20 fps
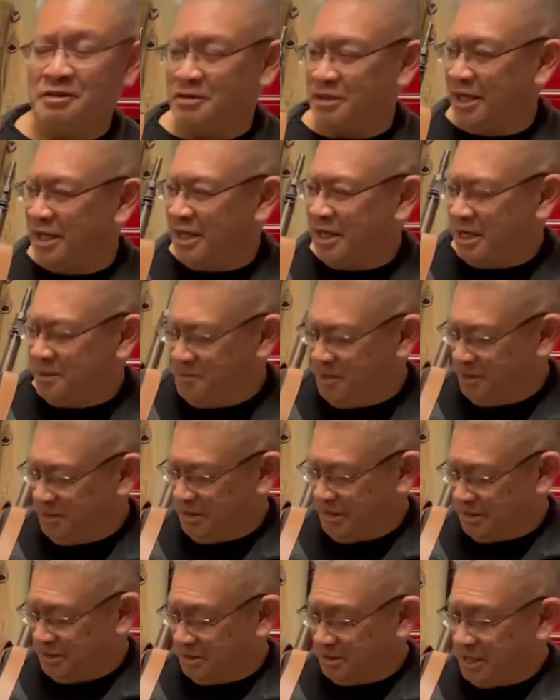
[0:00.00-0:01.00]
And I
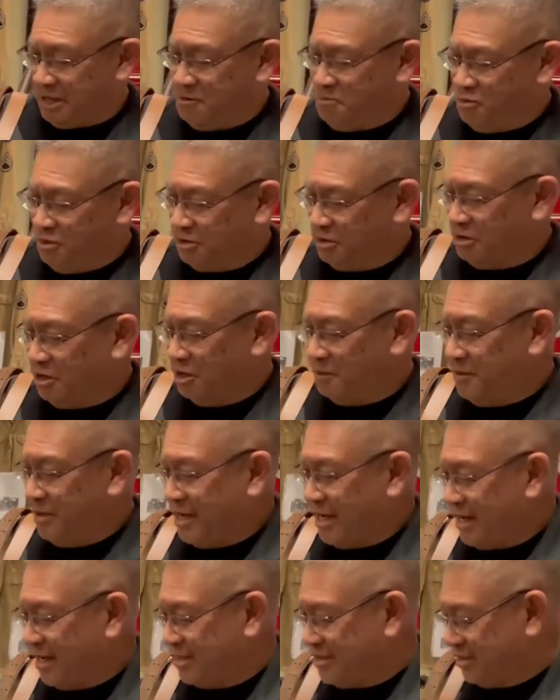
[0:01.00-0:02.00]
mean, the M1 carbine
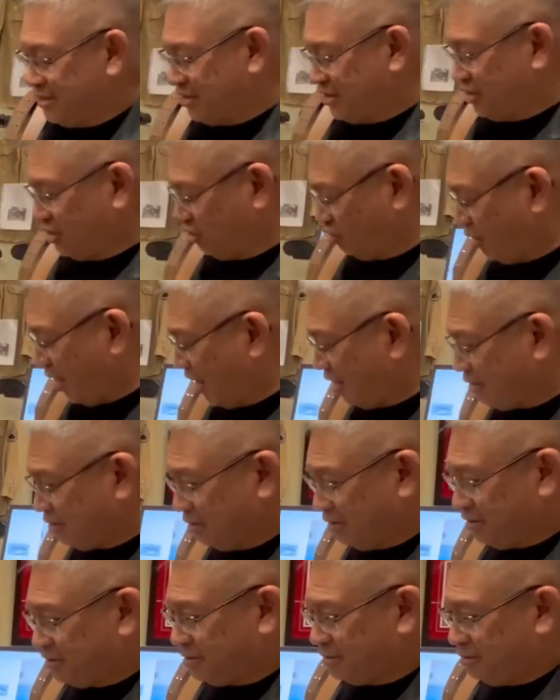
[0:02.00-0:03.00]
has its
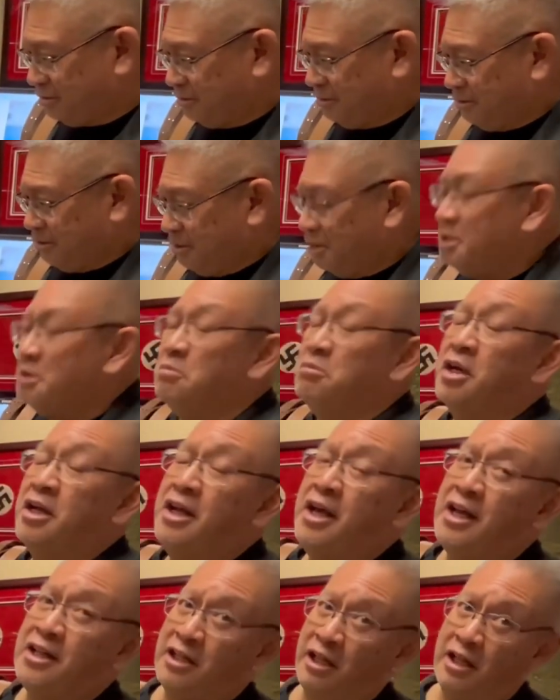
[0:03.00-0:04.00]
detractors, but it
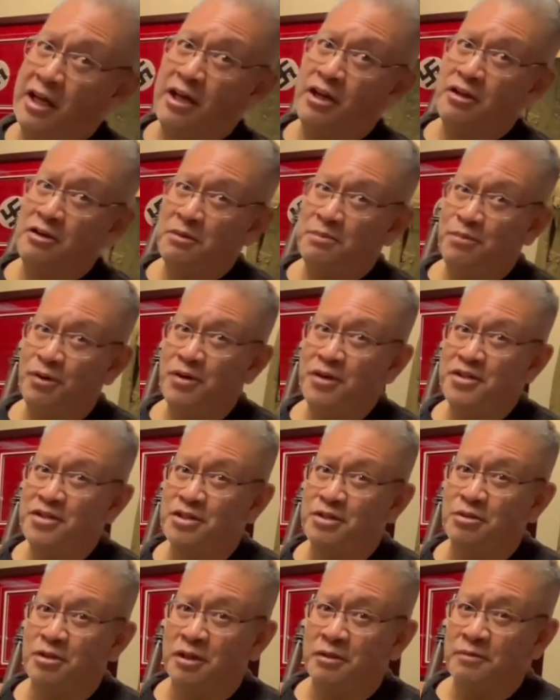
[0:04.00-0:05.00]
has a lot of good points
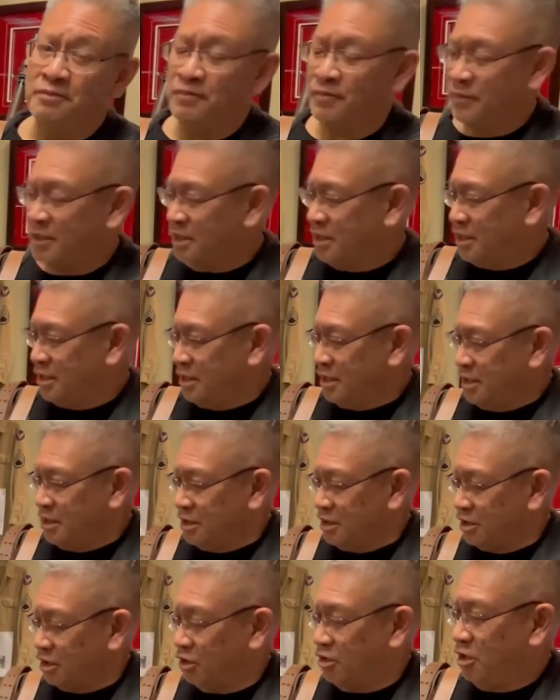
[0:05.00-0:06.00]
to it.
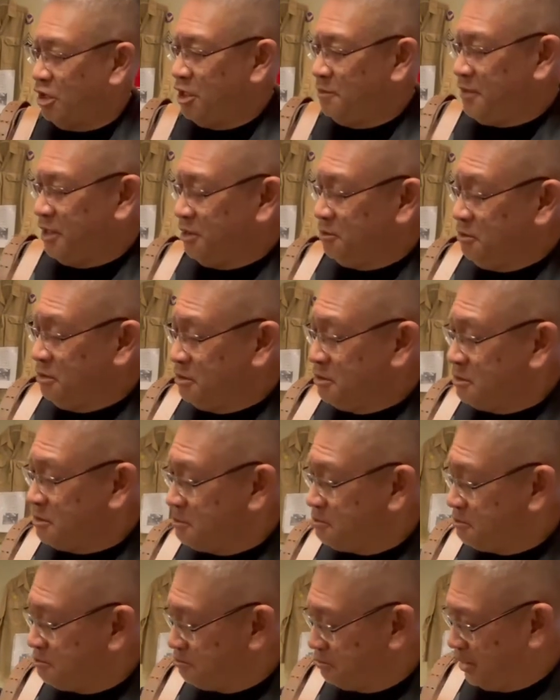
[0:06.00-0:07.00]
The carbine,
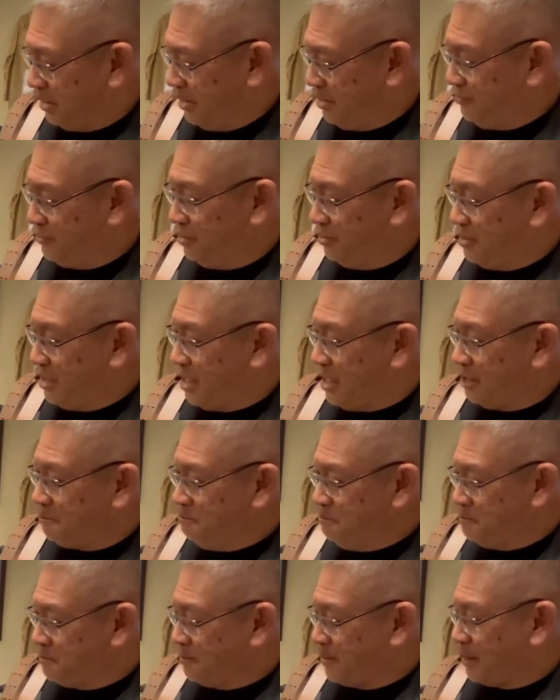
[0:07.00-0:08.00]
believe it or not,
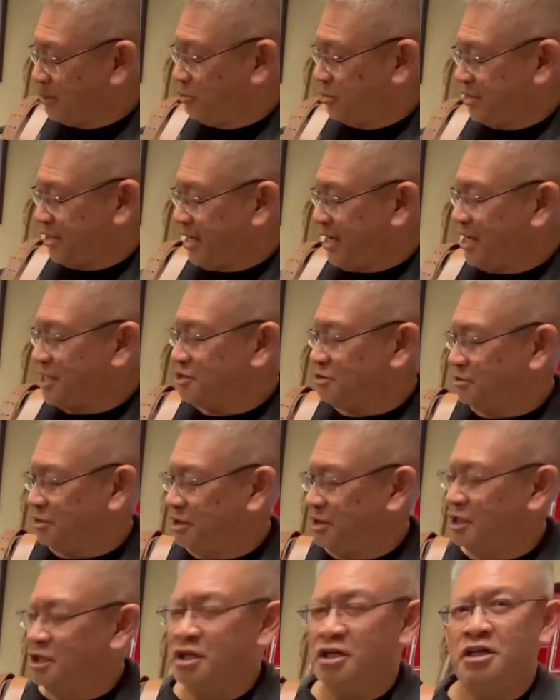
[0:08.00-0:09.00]
was actually
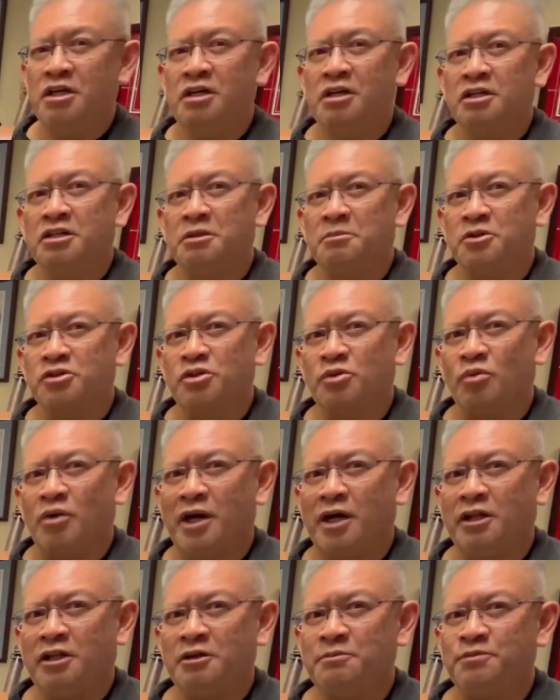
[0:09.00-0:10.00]
the most
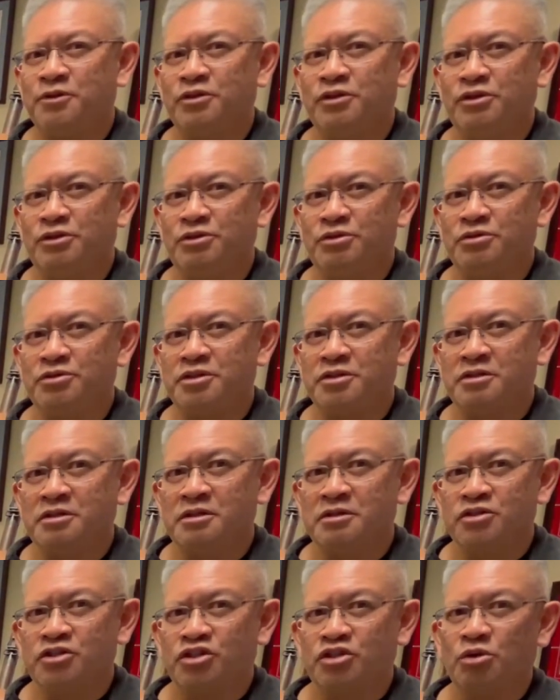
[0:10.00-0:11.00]
widely produced
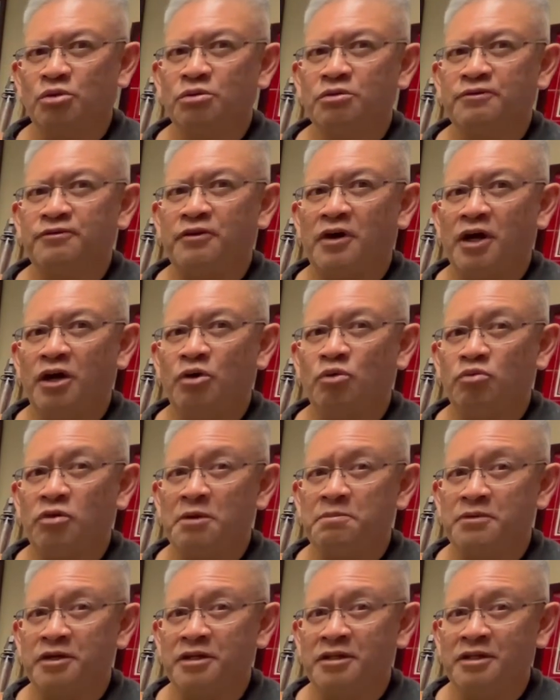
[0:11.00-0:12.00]
shoulder-fired
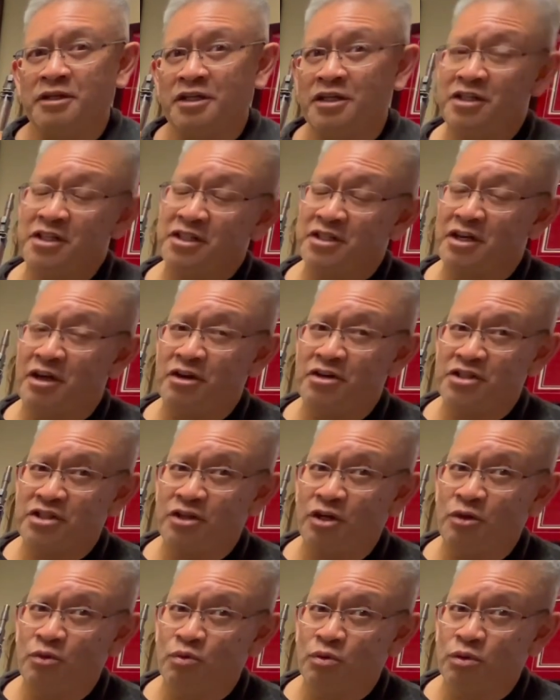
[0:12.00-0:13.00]
weapon in the entire
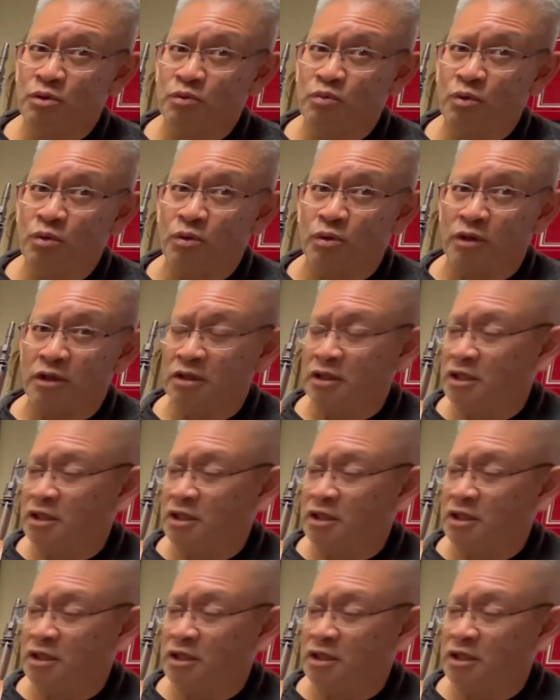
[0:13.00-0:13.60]
Second World War.